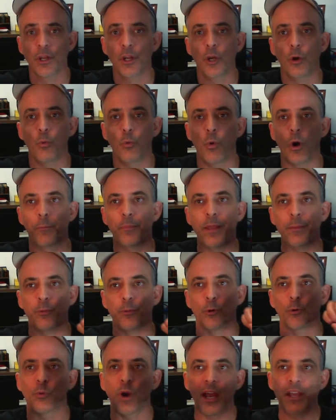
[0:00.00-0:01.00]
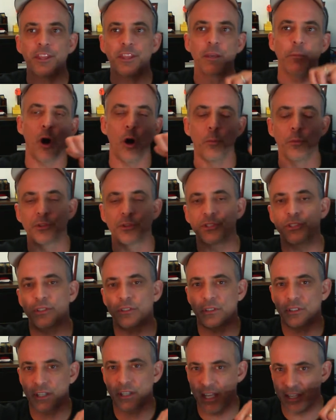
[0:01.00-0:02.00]
where people write them almost
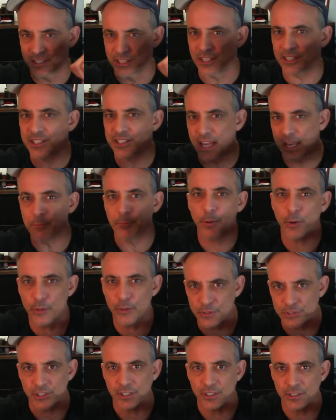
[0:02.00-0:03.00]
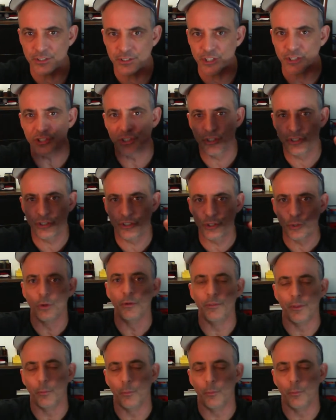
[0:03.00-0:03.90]
as the same person, just 2 of them.